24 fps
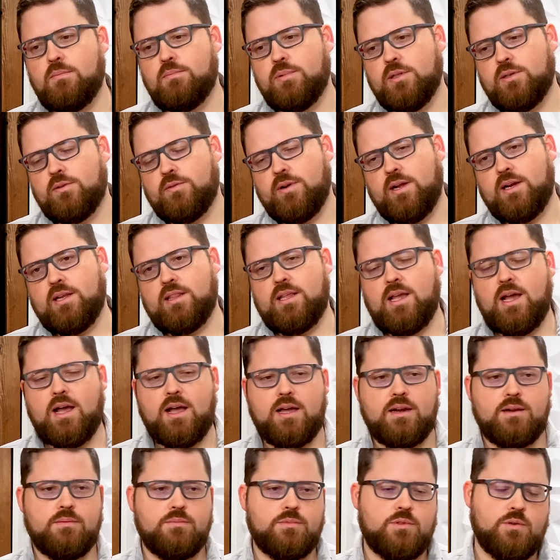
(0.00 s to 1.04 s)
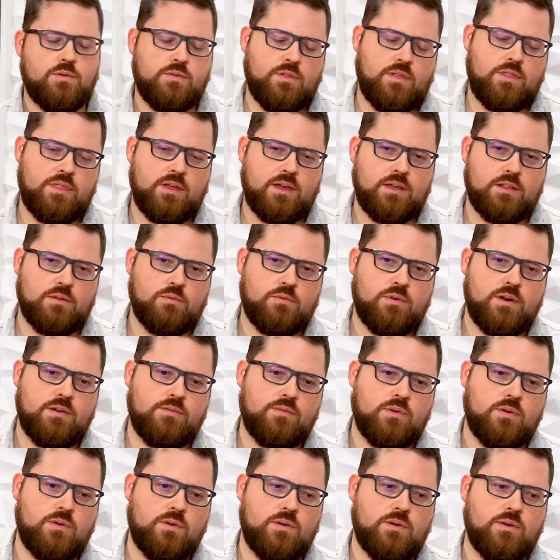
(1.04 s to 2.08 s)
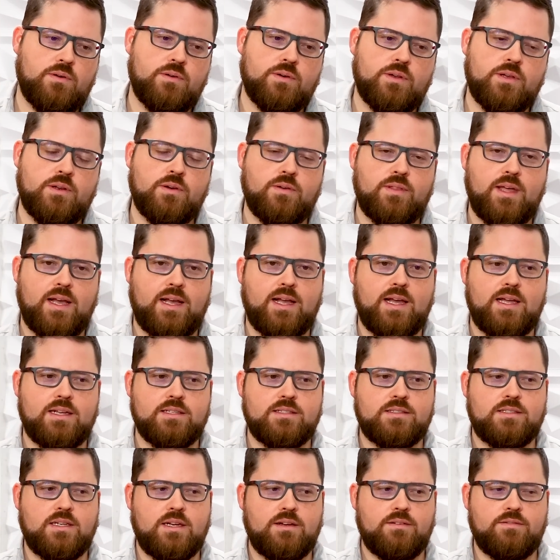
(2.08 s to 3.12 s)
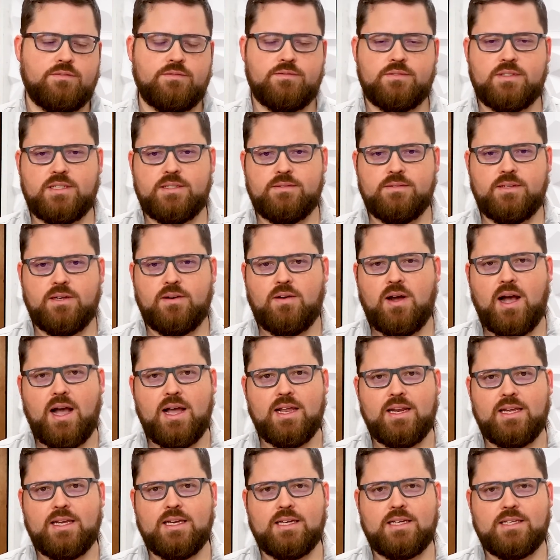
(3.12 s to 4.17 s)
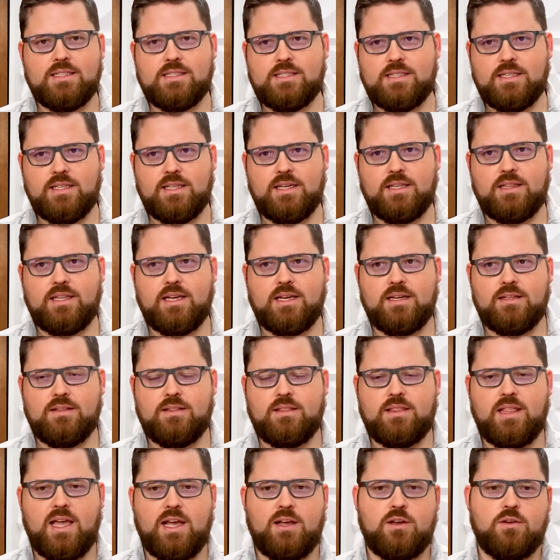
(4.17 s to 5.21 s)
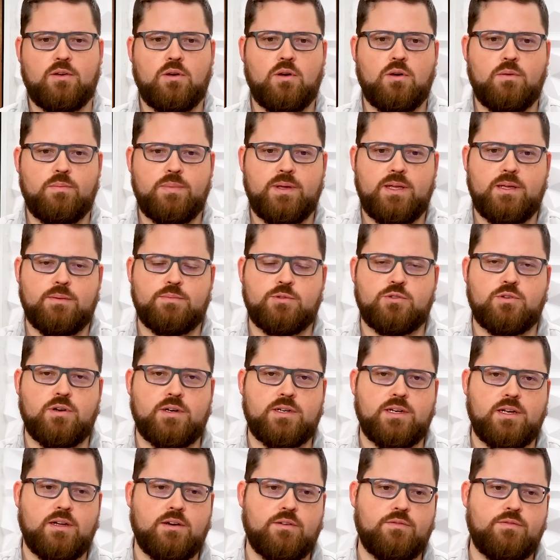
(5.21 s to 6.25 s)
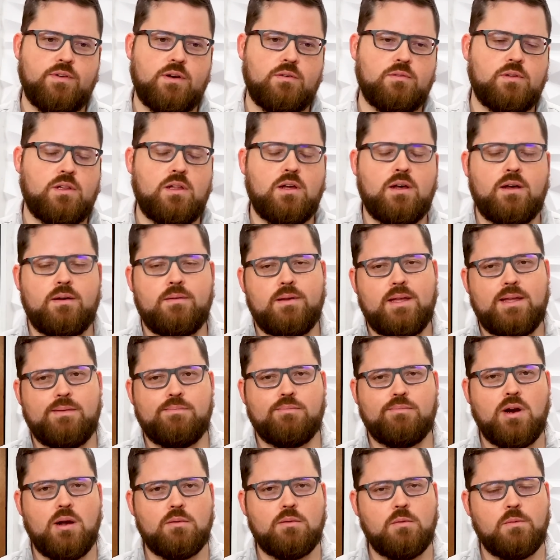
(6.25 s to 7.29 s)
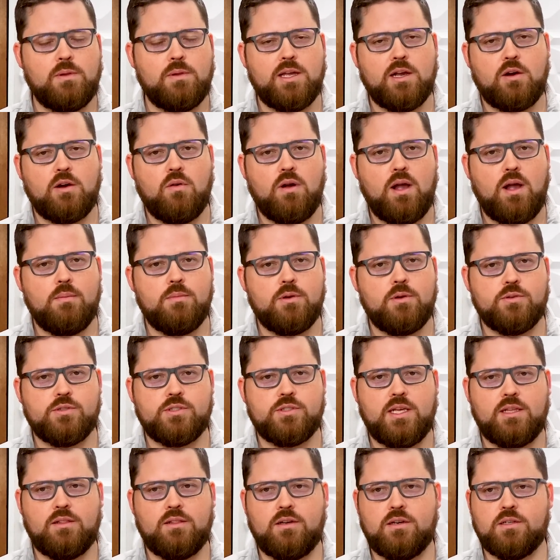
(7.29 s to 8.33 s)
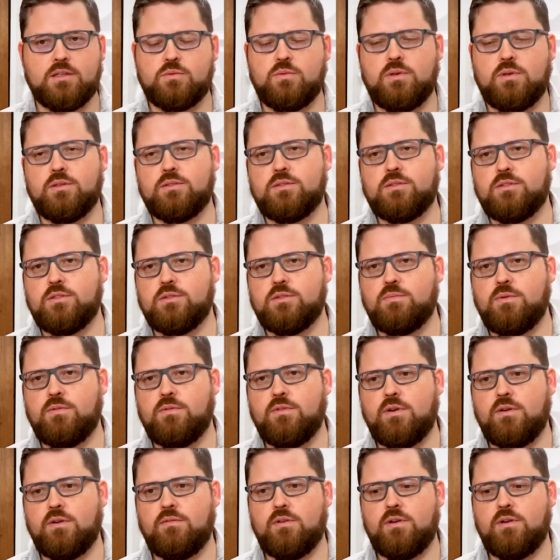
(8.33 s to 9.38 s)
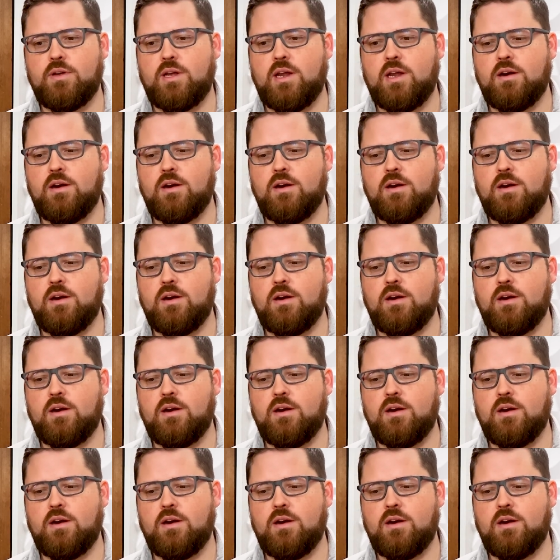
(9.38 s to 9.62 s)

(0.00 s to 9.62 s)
obliterating the item, throwing the thing in the river, you know, that kind of stuff, you know, hiding it, concealing it, that, that could all be obstructing under federal law and probably a crime under state law as well. So just be very, very